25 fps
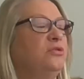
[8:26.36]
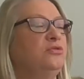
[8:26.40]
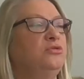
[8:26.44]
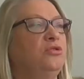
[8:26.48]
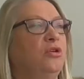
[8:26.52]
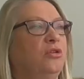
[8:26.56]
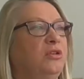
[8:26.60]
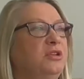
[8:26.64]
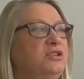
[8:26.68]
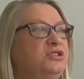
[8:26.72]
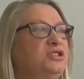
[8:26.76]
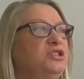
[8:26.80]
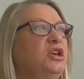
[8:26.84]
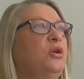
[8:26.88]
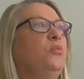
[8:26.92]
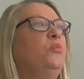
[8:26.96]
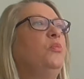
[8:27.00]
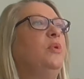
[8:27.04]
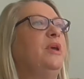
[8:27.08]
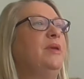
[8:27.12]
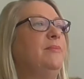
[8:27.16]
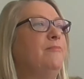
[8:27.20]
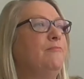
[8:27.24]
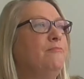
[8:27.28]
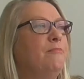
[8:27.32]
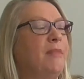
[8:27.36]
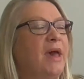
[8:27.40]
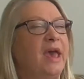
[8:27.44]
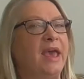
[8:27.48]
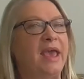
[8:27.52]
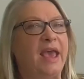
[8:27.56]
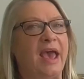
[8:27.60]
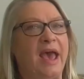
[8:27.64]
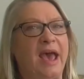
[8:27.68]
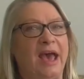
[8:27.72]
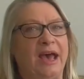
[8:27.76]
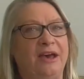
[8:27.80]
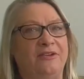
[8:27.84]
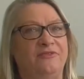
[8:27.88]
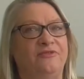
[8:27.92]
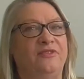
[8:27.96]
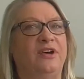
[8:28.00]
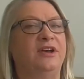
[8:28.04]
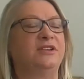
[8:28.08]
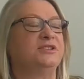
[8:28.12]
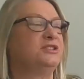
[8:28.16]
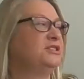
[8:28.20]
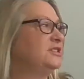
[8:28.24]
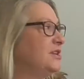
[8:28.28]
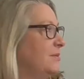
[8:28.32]
on knowledge that we may have
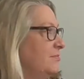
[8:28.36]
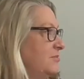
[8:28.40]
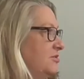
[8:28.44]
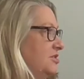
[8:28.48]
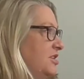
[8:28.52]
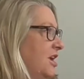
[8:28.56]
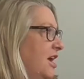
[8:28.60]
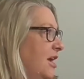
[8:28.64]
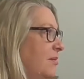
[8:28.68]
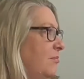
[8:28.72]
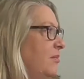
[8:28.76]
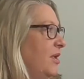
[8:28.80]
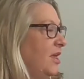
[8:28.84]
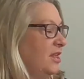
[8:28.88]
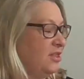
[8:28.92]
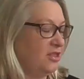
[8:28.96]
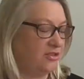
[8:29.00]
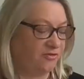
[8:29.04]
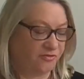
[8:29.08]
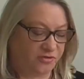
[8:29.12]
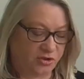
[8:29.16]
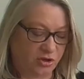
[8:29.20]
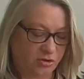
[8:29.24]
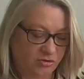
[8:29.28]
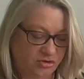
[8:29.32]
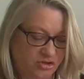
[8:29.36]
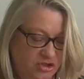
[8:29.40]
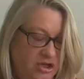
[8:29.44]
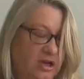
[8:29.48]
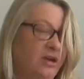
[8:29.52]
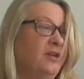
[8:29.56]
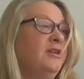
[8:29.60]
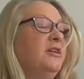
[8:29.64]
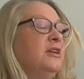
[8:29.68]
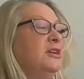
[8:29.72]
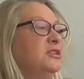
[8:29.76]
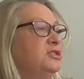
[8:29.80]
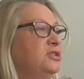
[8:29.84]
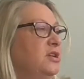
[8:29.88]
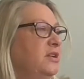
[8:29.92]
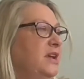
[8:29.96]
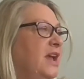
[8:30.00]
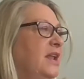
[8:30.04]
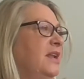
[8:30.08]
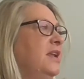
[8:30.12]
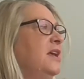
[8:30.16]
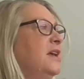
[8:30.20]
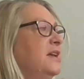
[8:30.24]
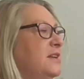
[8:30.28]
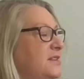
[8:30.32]
at some time in the future. So
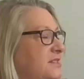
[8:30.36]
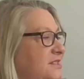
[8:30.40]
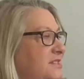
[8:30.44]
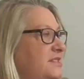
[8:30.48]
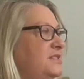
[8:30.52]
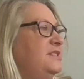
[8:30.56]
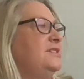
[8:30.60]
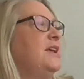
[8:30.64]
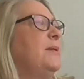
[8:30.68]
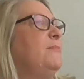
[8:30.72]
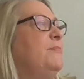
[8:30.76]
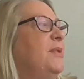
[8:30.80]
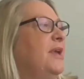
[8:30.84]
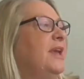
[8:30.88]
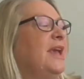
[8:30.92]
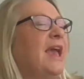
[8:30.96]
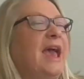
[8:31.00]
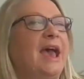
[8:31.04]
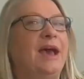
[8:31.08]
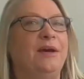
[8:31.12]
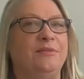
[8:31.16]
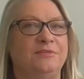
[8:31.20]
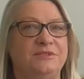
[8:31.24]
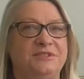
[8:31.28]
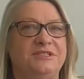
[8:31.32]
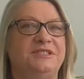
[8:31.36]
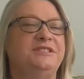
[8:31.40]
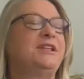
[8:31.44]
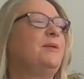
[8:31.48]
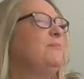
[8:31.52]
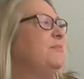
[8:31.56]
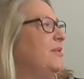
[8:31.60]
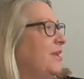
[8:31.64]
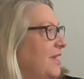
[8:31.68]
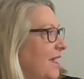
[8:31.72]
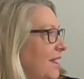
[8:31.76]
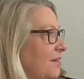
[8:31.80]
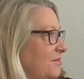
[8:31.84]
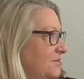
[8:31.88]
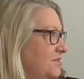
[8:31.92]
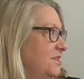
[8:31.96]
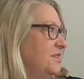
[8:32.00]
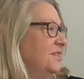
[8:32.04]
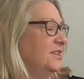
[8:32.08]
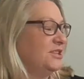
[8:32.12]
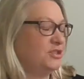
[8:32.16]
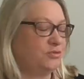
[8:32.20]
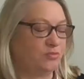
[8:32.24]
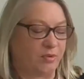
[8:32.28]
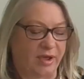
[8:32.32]
again, stepping out
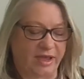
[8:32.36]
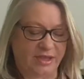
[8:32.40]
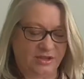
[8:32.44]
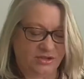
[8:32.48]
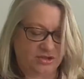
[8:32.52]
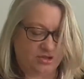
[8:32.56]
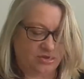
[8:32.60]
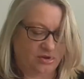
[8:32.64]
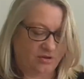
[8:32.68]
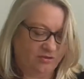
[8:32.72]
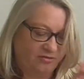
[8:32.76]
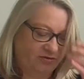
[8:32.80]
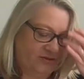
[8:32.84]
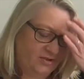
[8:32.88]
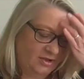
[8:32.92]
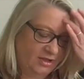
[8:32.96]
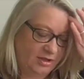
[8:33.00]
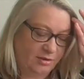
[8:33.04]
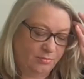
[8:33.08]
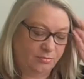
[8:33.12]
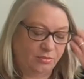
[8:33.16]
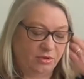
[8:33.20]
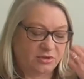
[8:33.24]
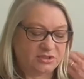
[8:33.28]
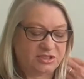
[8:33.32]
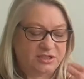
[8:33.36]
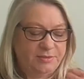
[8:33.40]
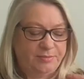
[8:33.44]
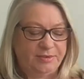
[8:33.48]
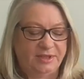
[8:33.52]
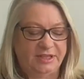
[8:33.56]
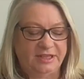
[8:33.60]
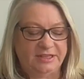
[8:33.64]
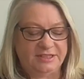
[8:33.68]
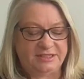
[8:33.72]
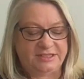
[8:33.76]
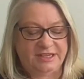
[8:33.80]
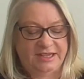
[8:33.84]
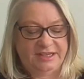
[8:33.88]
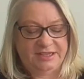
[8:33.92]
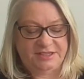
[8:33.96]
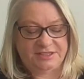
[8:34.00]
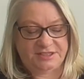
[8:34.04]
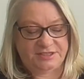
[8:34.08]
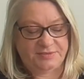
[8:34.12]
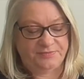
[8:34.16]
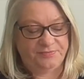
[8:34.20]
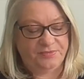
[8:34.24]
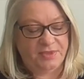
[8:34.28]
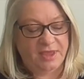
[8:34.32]
in this range of
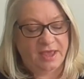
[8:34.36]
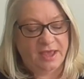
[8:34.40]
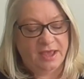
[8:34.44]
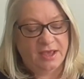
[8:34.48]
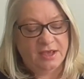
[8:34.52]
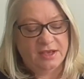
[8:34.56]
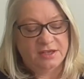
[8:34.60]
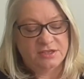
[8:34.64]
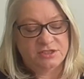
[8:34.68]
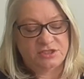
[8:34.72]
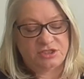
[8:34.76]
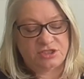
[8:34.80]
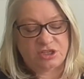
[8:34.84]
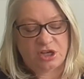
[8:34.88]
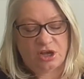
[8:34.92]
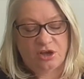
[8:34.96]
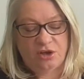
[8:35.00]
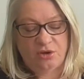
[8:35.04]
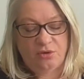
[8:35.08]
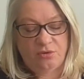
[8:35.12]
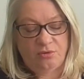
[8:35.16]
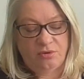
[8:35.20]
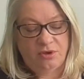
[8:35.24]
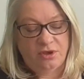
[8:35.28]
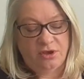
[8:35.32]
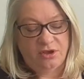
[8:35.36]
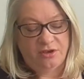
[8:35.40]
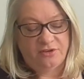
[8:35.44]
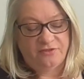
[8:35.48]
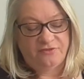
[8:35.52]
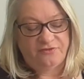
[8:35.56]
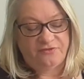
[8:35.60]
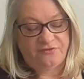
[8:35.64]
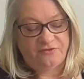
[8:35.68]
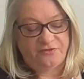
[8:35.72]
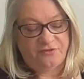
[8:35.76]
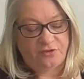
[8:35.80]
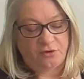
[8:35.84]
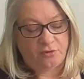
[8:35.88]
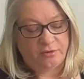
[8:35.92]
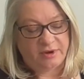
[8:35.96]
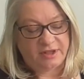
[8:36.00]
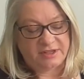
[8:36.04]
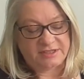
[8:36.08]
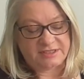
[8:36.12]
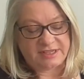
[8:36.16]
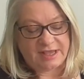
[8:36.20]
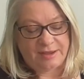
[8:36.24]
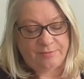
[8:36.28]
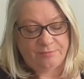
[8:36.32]
possibilities. So, for
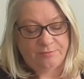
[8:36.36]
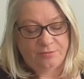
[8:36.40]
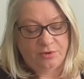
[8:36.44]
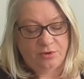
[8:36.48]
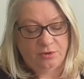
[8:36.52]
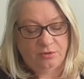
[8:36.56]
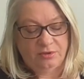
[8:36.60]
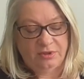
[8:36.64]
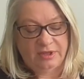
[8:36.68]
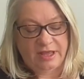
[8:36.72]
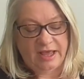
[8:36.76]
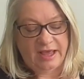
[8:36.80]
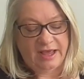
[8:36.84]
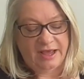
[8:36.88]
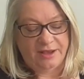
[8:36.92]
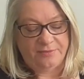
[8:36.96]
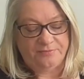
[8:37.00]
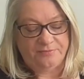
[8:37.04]
example,